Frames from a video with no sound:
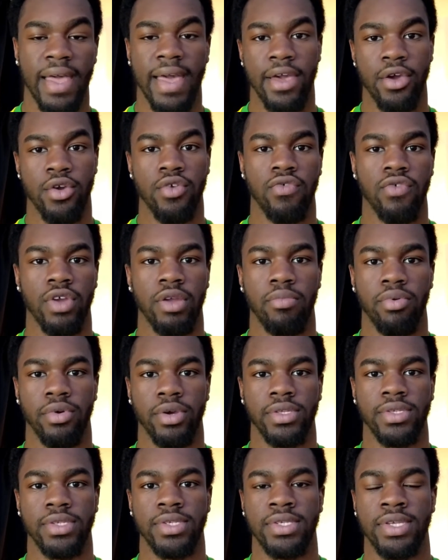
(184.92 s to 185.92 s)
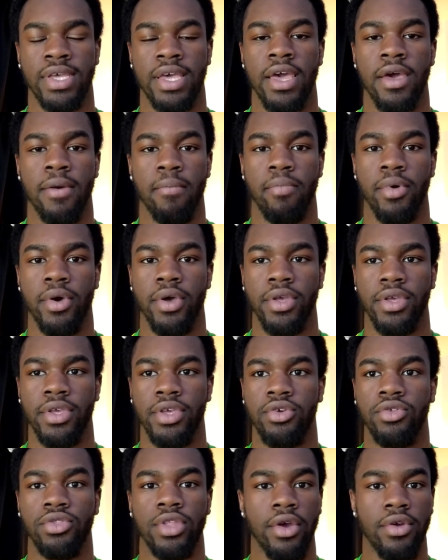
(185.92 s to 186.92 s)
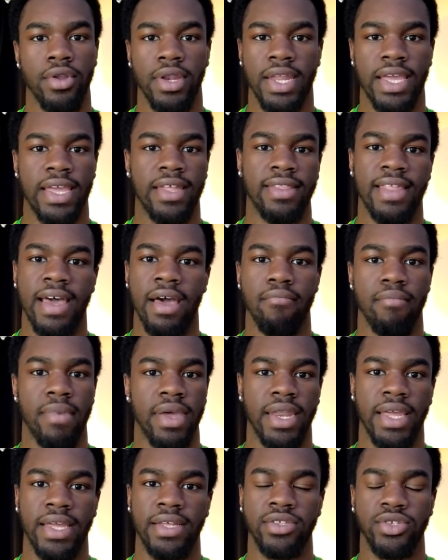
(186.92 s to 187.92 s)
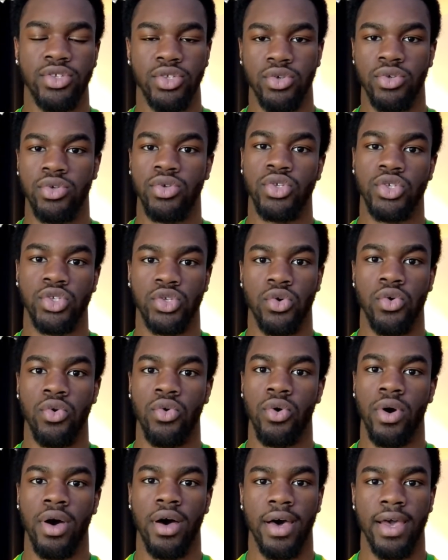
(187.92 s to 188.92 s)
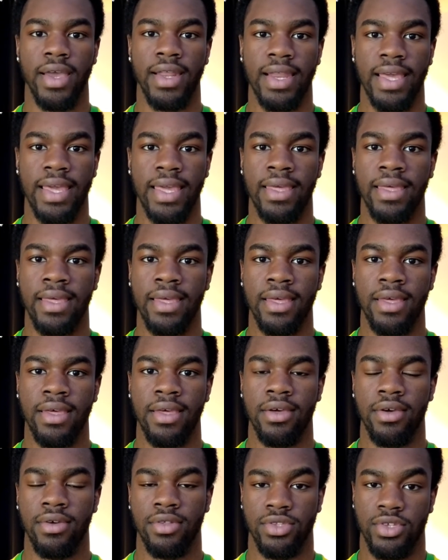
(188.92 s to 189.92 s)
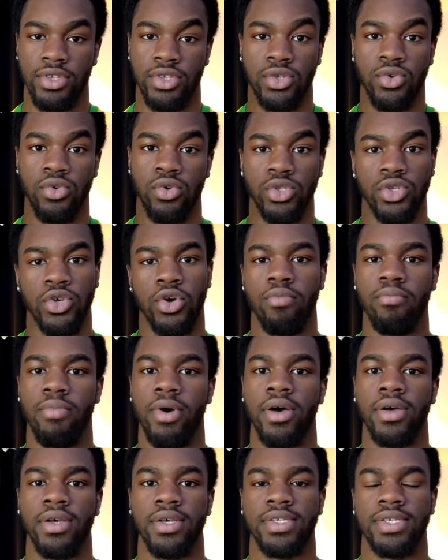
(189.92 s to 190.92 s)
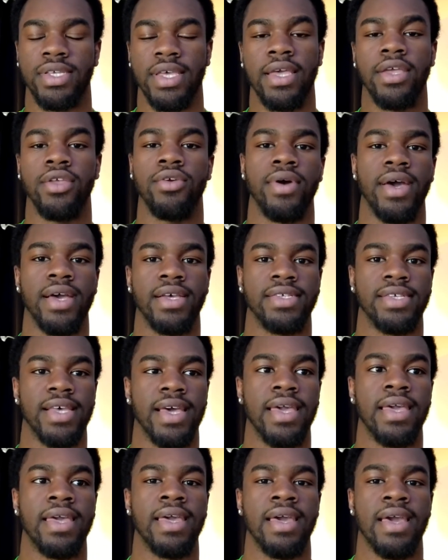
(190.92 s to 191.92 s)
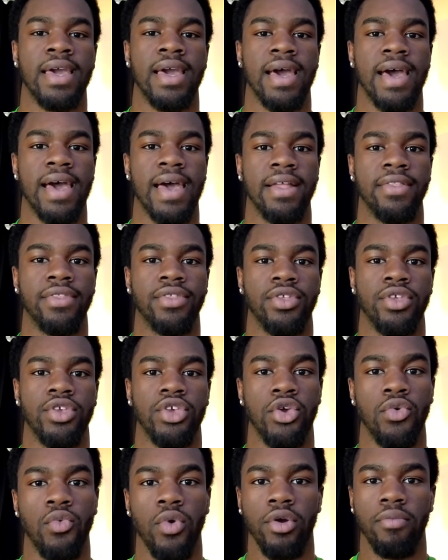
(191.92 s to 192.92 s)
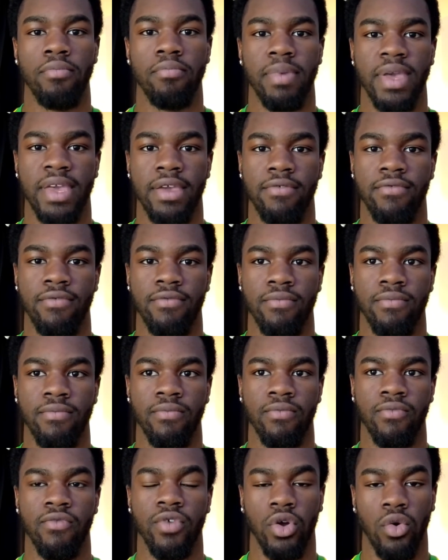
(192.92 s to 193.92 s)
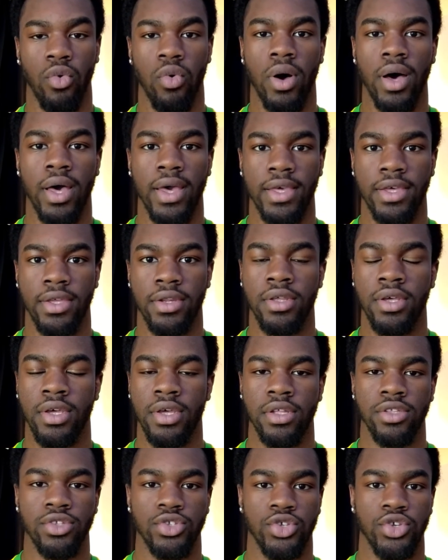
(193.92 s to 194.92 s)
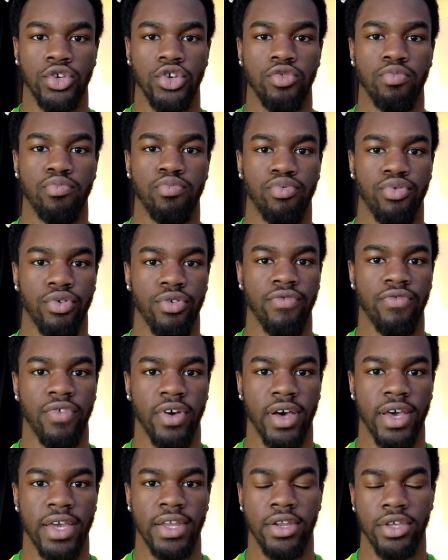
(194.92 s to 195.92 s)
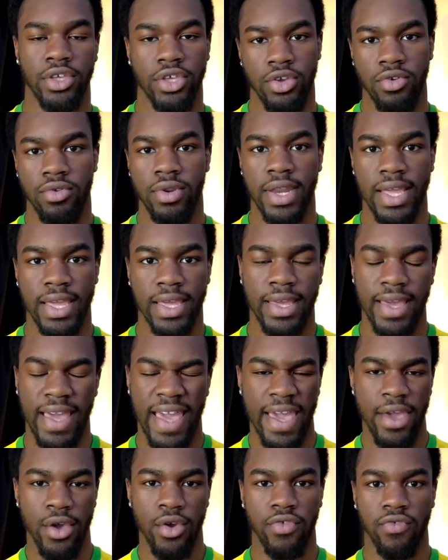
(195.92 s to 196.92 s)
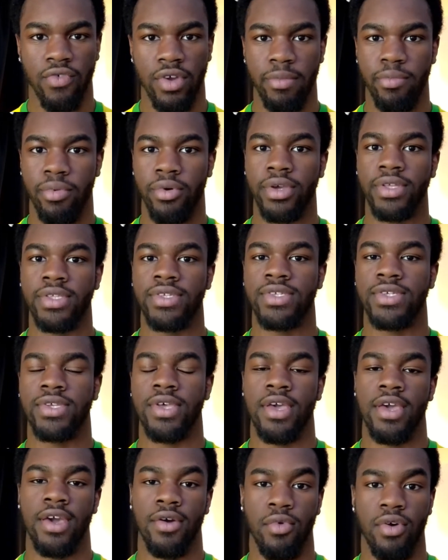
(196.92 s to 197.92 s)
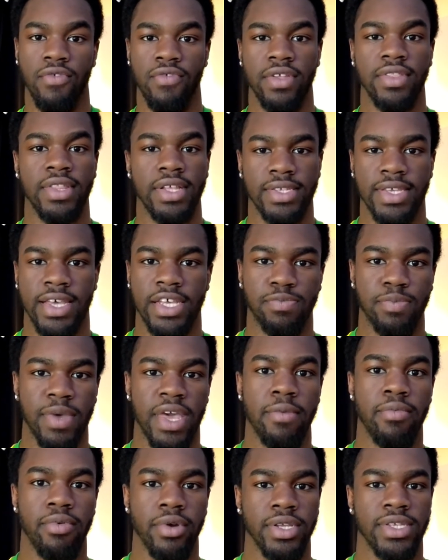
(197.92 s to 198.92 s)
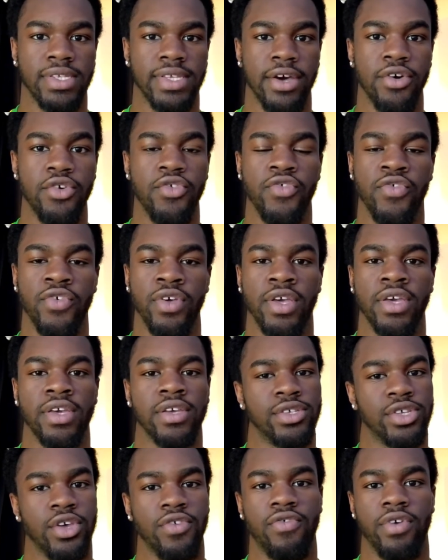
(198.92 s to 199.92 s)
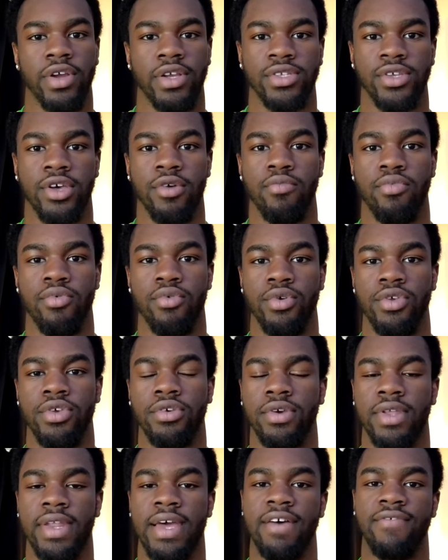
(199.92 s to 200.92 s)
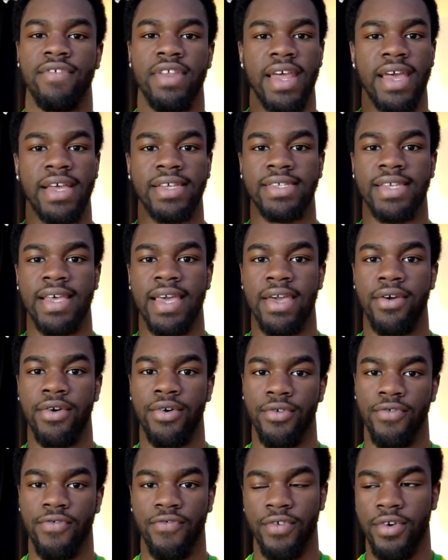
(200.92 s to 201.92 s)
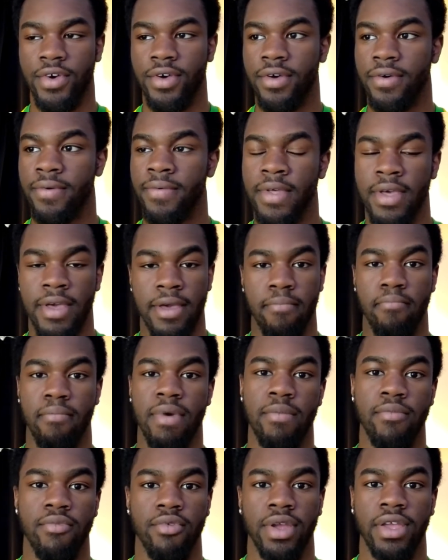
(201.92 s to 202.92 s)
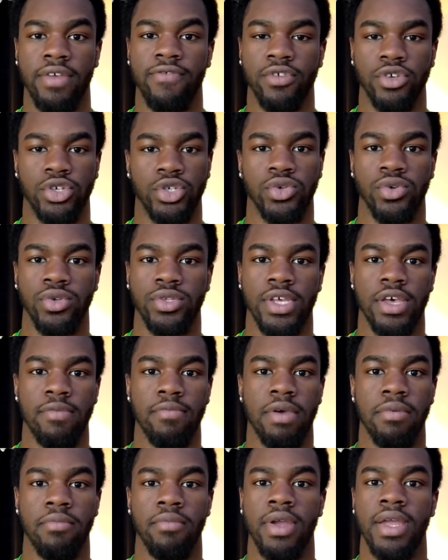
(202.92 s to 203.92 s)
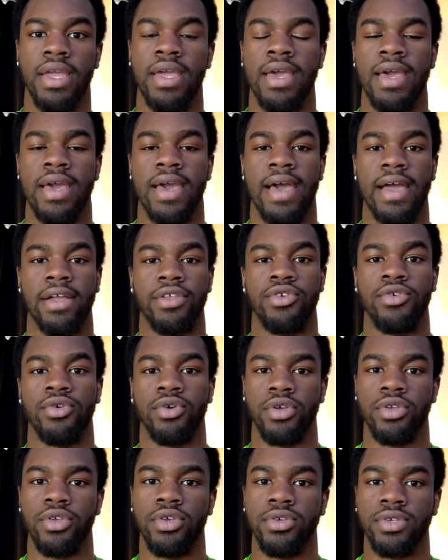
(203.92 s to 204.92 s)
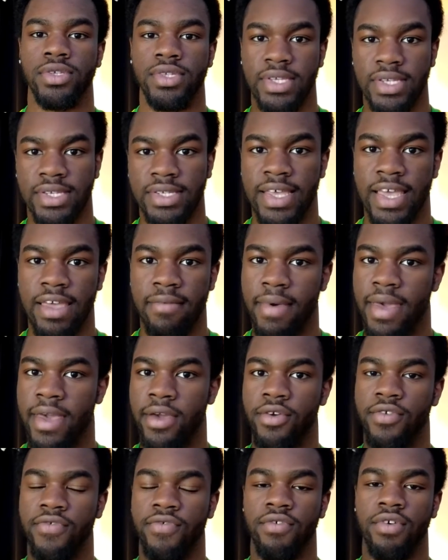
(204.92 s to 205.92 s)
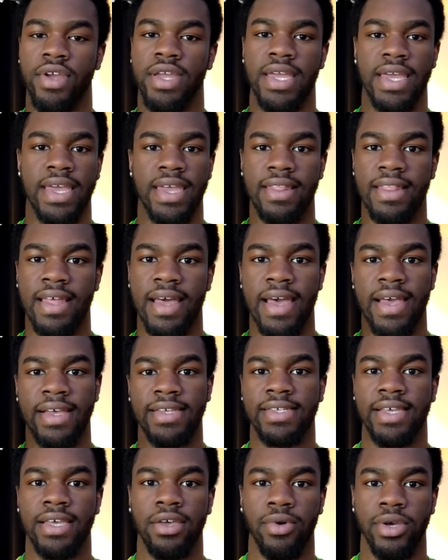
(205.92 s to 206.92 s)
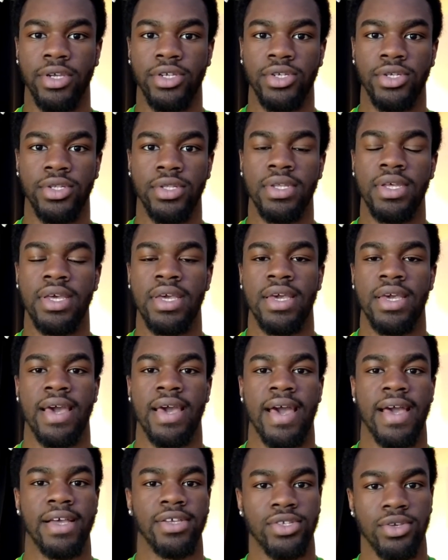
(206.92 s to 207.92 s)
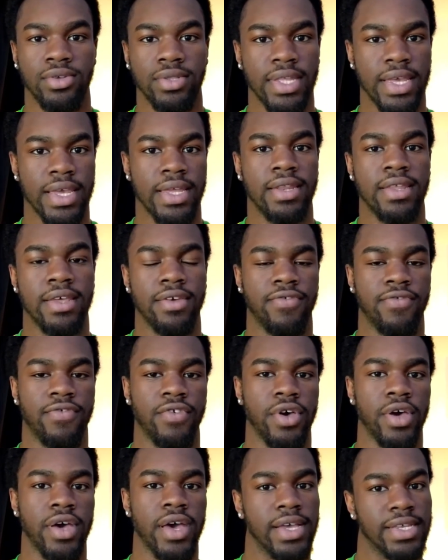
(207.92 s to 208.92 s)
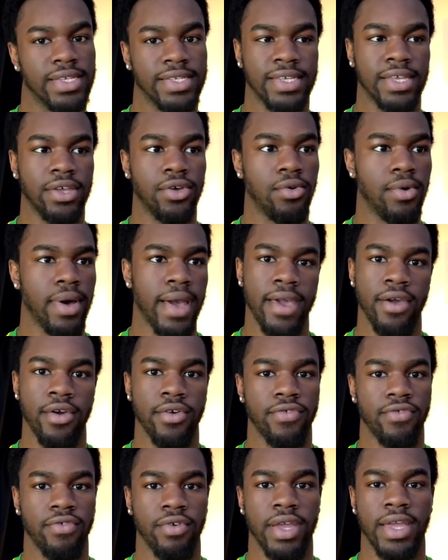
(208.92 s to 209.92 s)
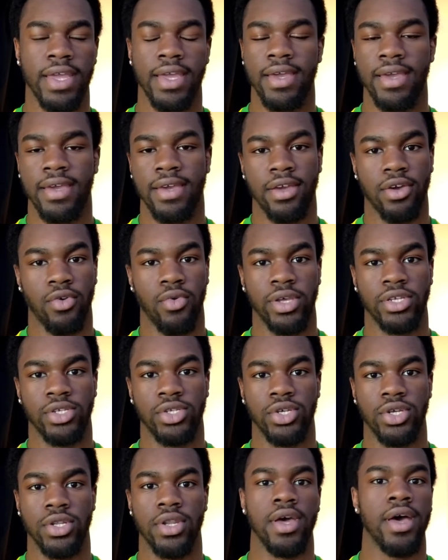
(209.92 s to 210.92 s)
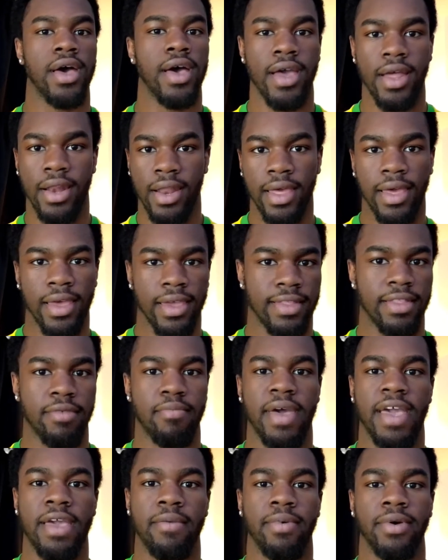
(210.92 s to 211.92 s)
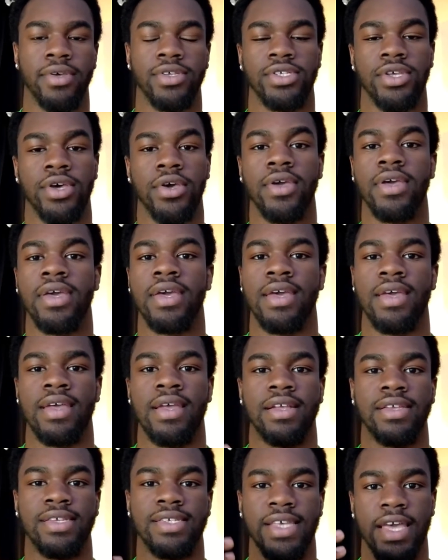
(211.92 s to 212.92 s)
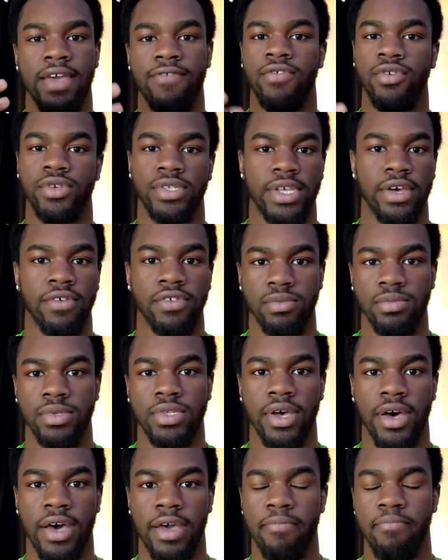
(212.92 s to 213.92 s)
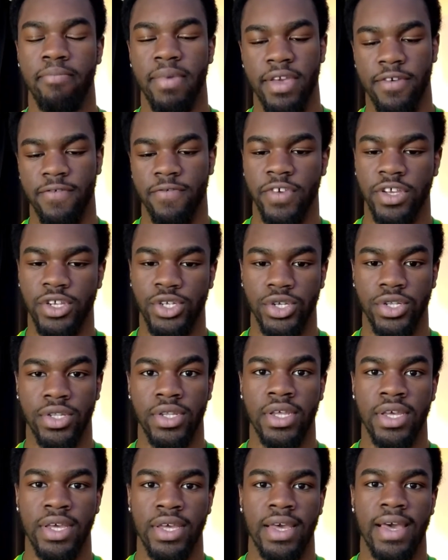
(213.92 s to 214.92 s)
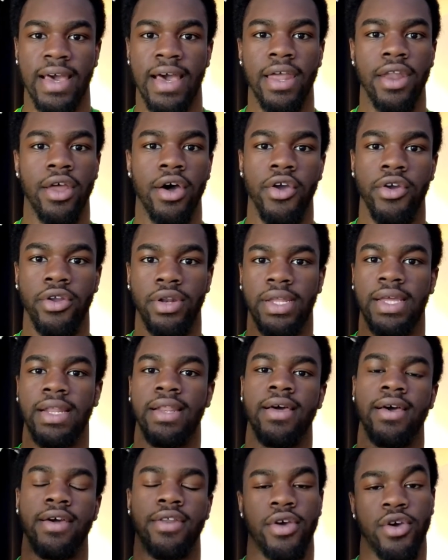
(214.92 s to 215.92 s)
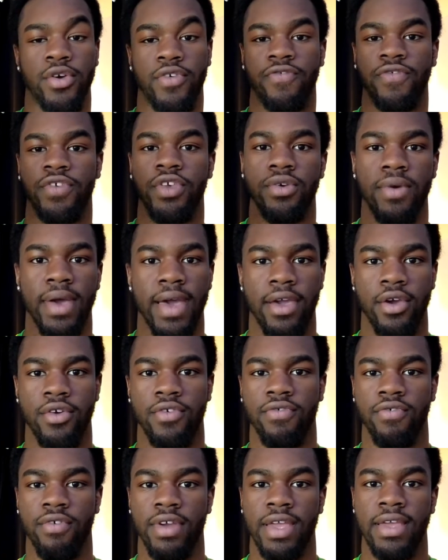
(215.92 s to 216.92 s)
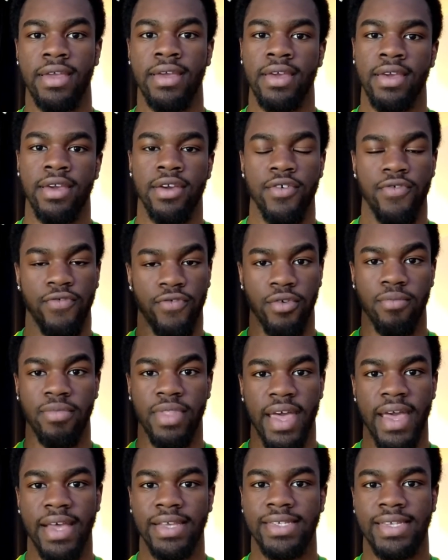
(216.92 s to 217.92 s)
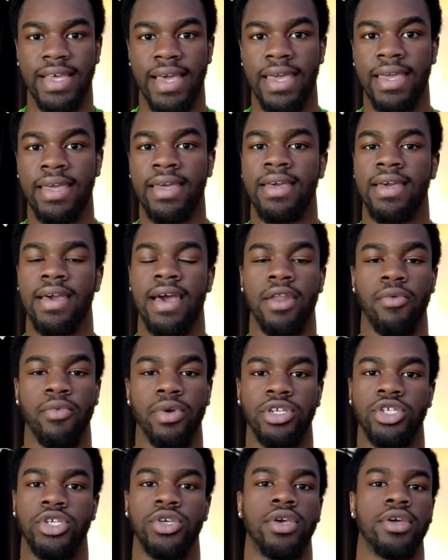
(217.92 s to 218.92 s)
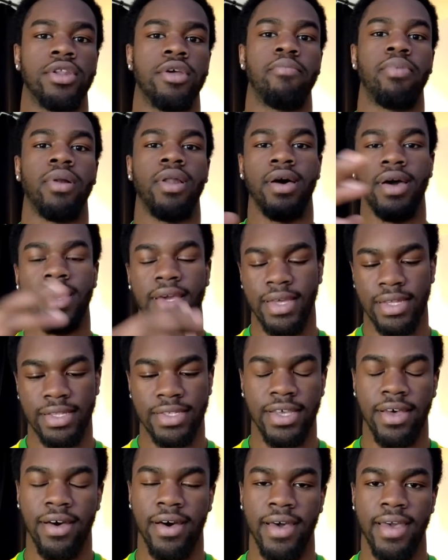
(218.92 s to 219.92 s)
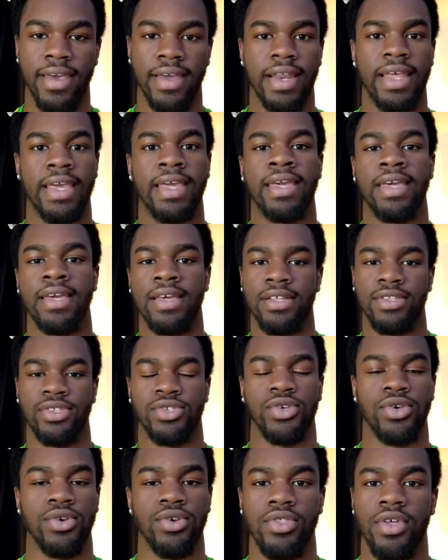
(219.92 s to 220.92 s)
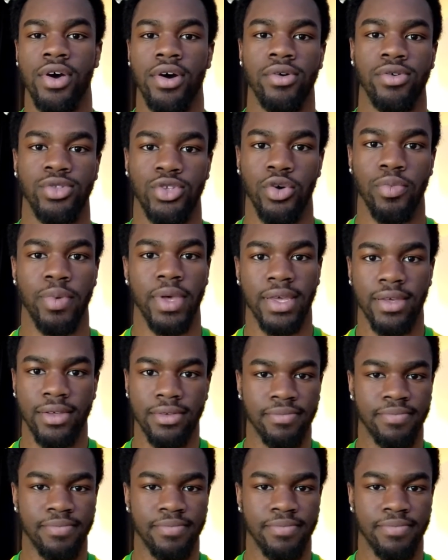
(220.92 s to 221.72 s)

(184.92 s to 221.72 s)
AO3 points, but you don't need that many to score highly, to score top marks in your essay, and you won't be required to provide unique AO3 points within the test paper itself. So for example, you can have an essay for memory, for short-term memory, and you can use the same AO3 in that essay question as you did for a single AO3 question earlier in the paper. So save yourself some time, be efficient, and only learn a few AO3 from the essay and which you can apply entirely to the whole topic.